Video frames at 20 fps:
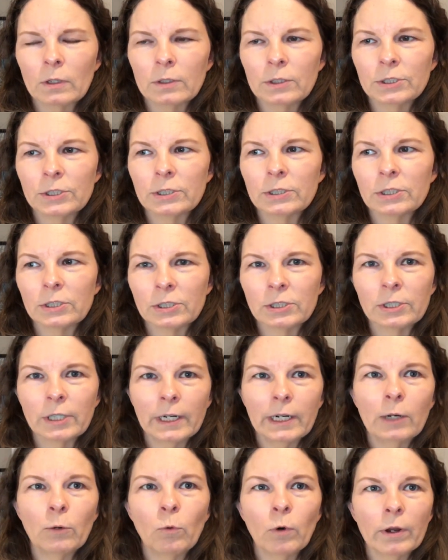this is a
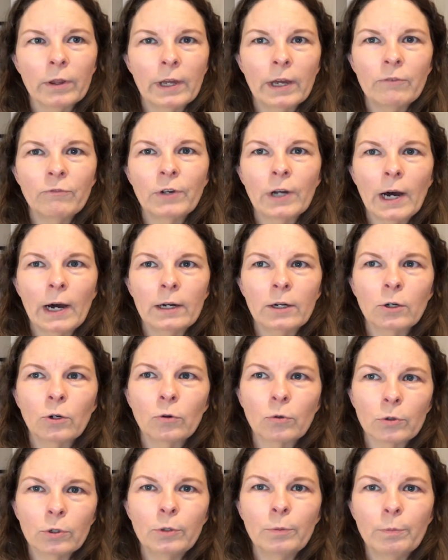study where they've got a
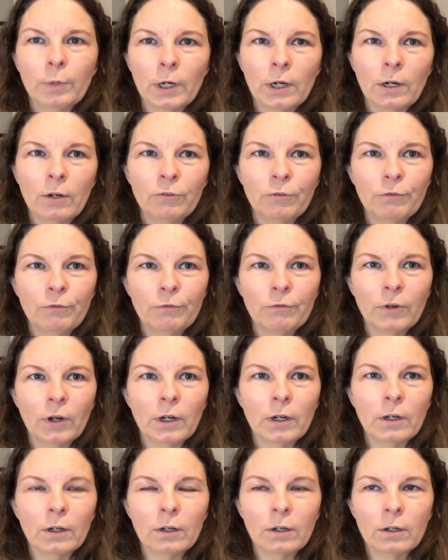group of
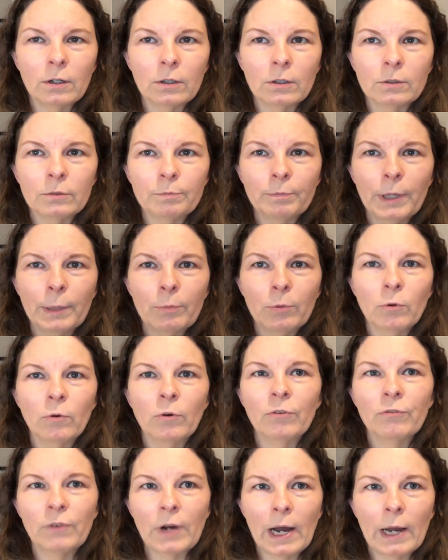uh, people
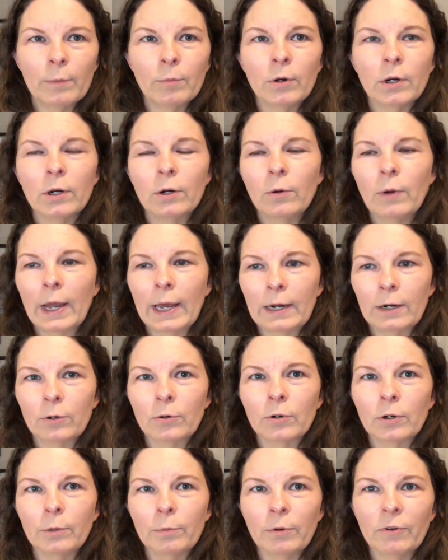with fibro and a
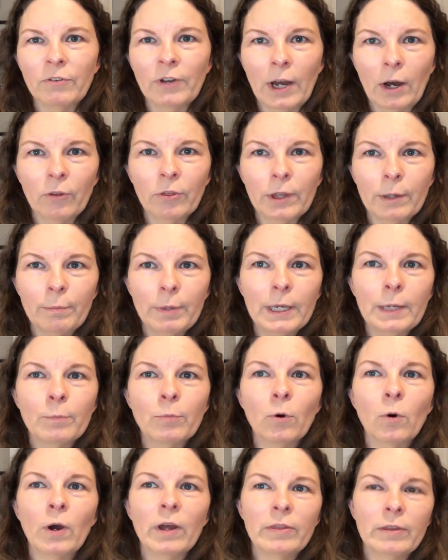group of healthy
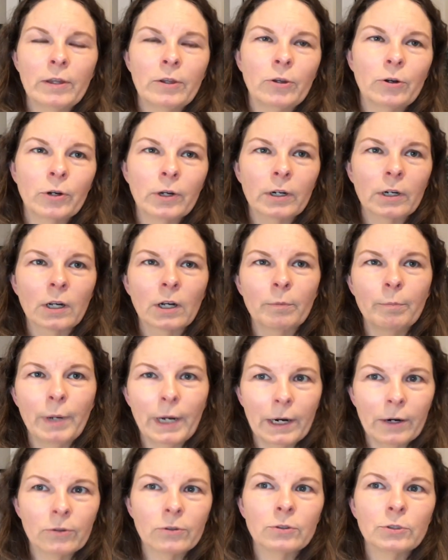people, and then they're going to
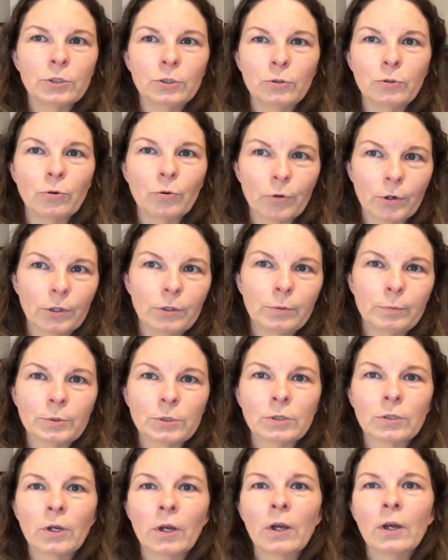compare the two
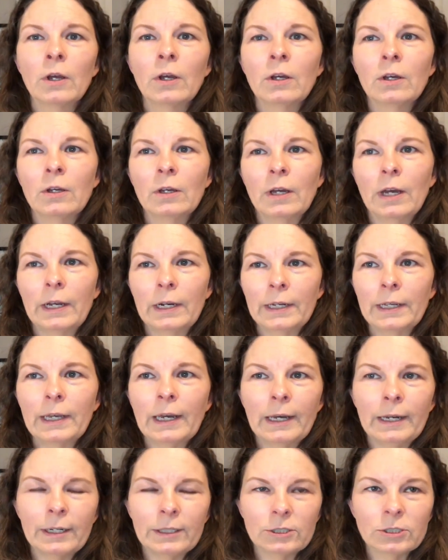groups. And
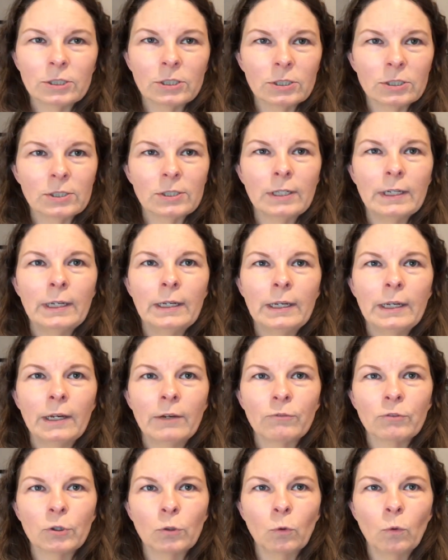again, it's to see
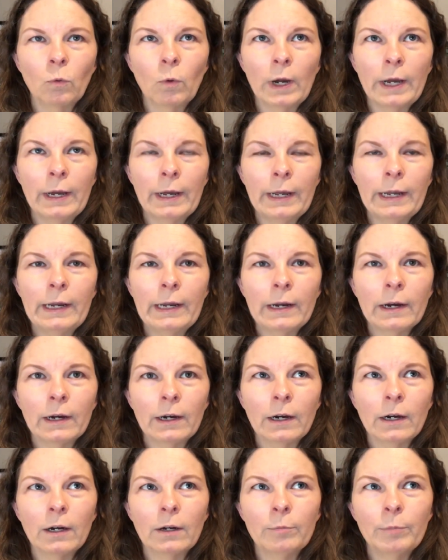if the way
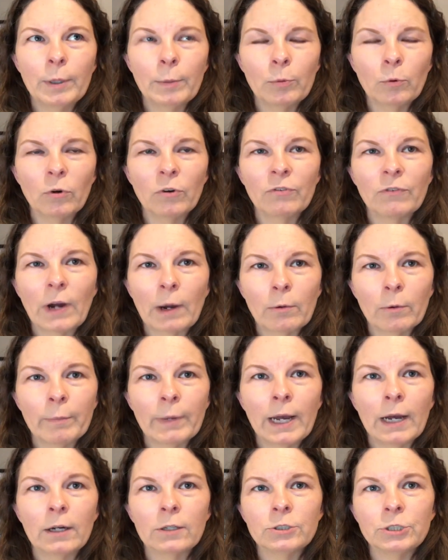uh, people with
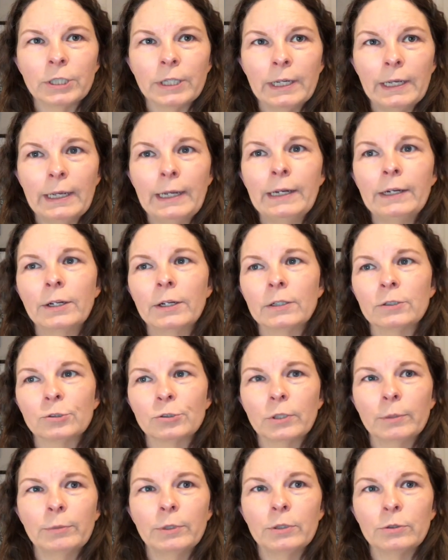fibromyalgia eat
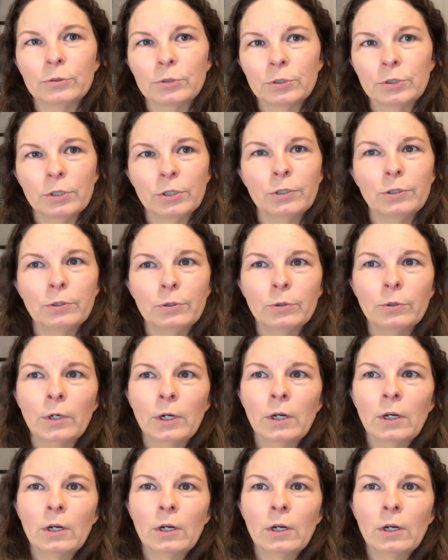contributes to